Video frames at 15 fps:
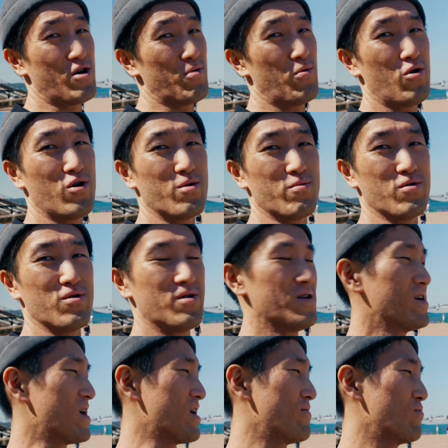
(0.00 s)
Will it make me
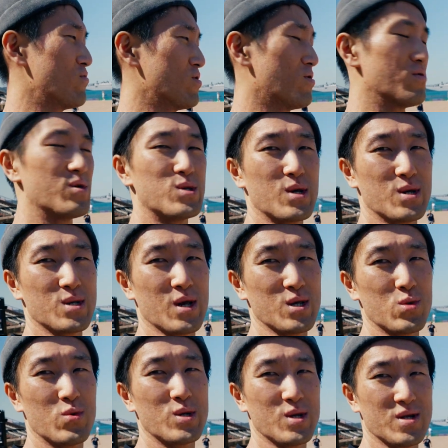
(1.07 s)
feel confident when I
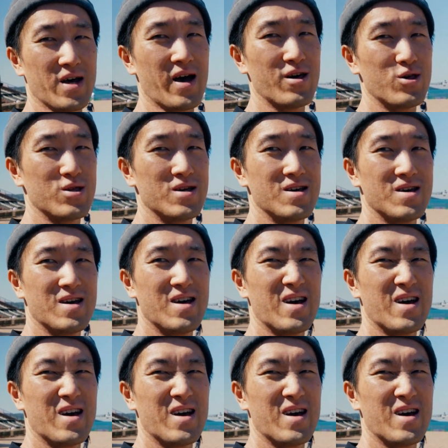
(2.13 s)
use it in public?